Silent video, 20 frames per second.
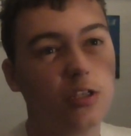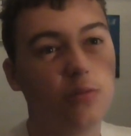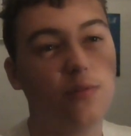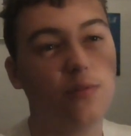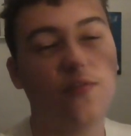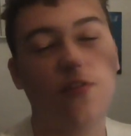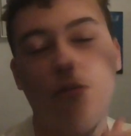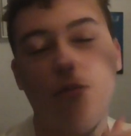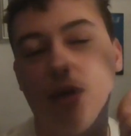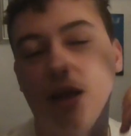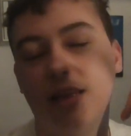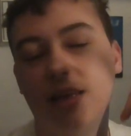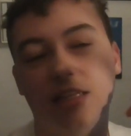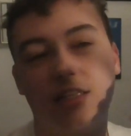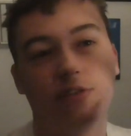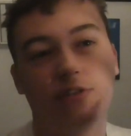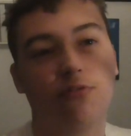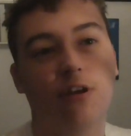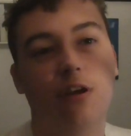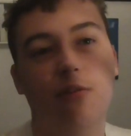Some of you may
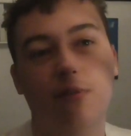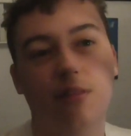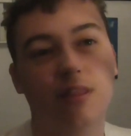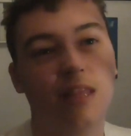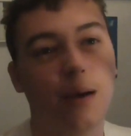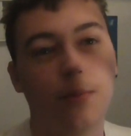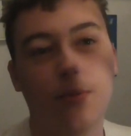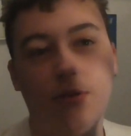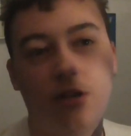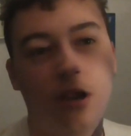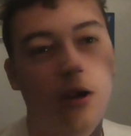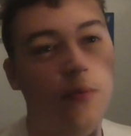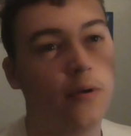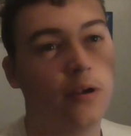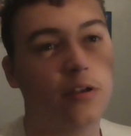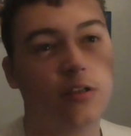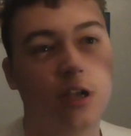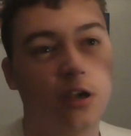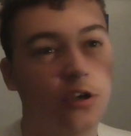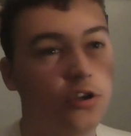disagree with that, but Derren
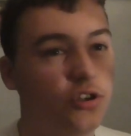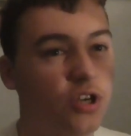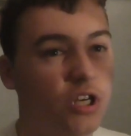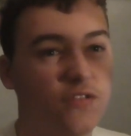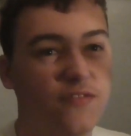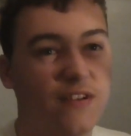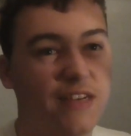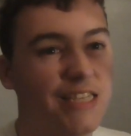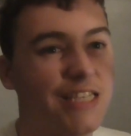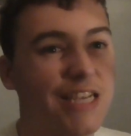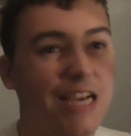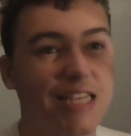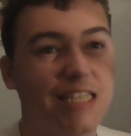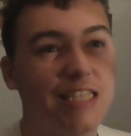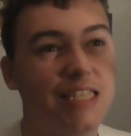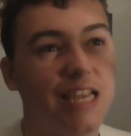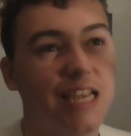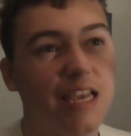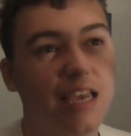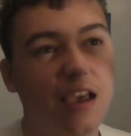Brown's Ghost Train is
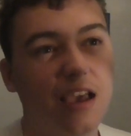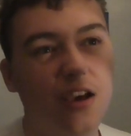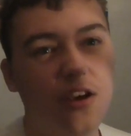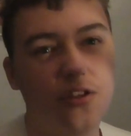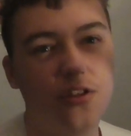fantastic.